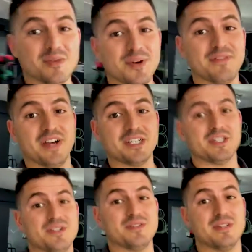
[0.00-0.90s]

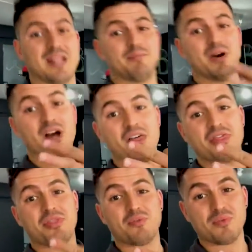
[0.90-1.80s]
renovation number
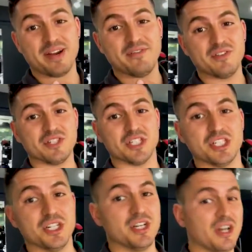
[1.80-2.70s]
3 for the
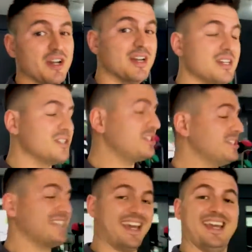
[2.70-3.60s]
studio to
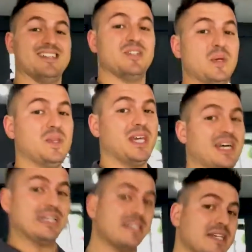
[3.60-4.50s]
just end
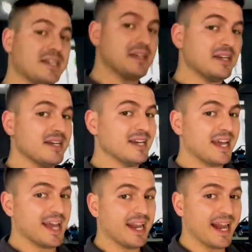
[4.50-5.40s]

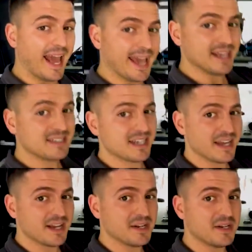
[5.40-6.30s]

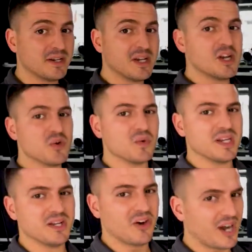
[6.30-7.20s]
2018.
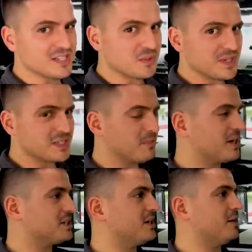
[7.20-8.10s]
Really nice, really
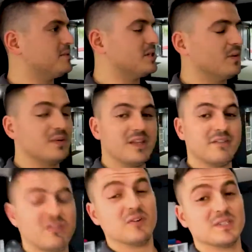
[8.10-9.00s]
smashed up. So what that
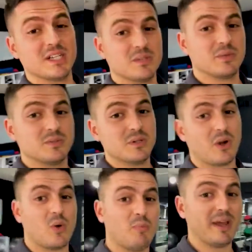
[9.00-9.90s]
involves is actually we're doing a
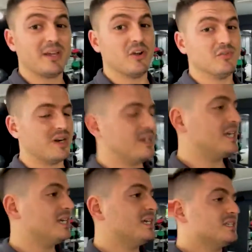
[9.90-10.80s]
whole makeover.
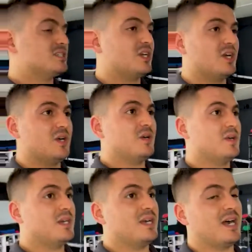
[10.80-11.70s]
So
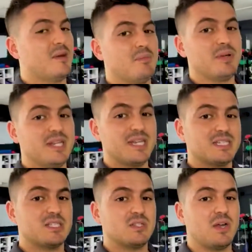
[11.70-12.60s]
I'm pretty
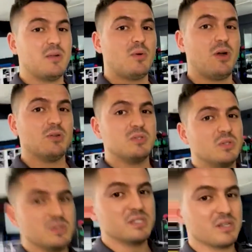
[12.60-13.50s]
excited. What I'll do
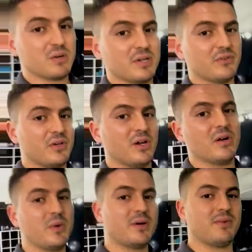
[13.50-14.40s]
is I'll give you a
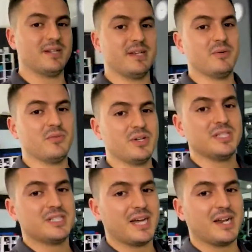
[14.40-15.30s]
quick rundown. We've already
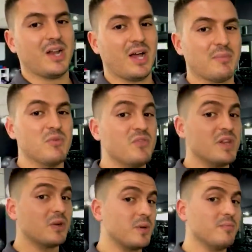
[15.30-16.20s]
started like
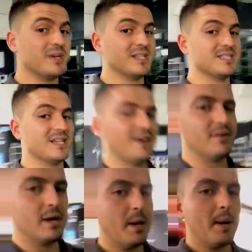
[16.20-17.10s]
moving equipment and stuff,
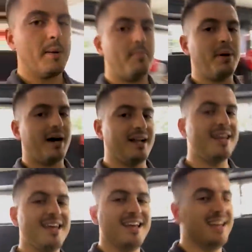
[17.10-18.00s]
but
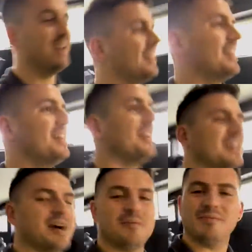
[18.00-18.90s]

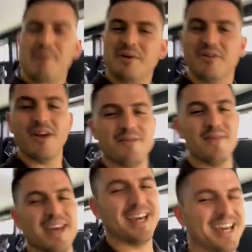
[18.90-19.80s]
come bear with me.